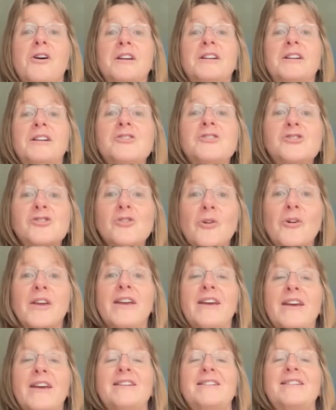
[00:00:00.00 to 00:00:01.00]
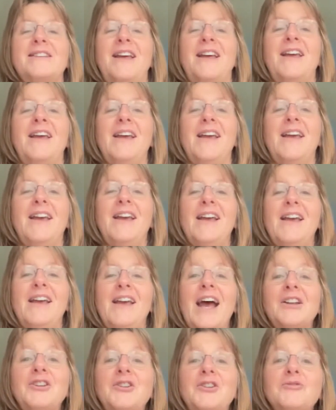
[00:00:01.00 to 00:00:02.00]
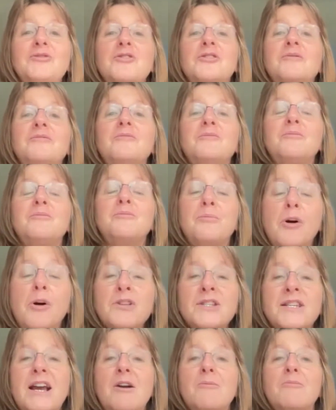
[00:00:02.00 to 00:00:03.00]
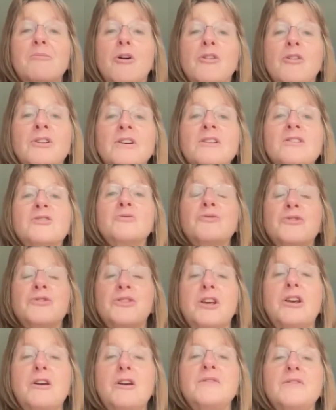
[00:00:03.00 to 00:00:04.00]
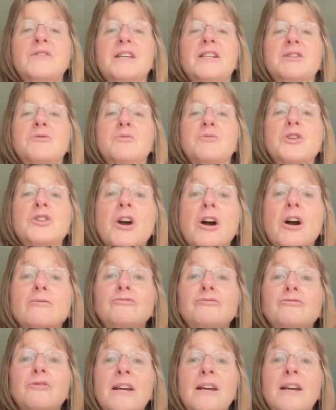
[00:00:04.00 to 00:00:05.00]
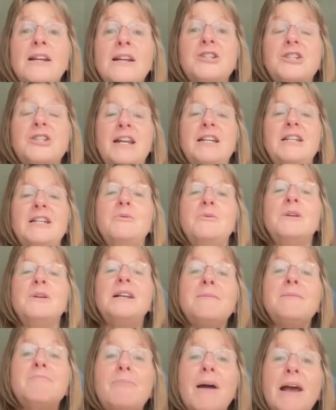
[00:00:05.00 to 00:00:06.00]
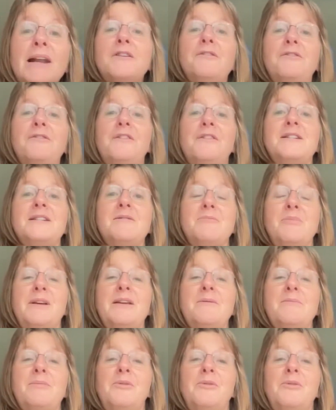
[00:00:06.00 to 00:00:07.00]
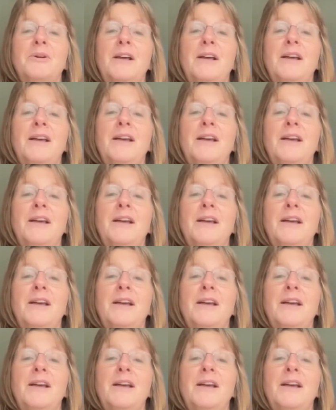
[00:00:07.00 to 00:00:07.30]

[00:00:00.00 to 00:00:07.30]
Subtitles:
enjoy it. And you can put out products or services which are really genuinely benefiting people.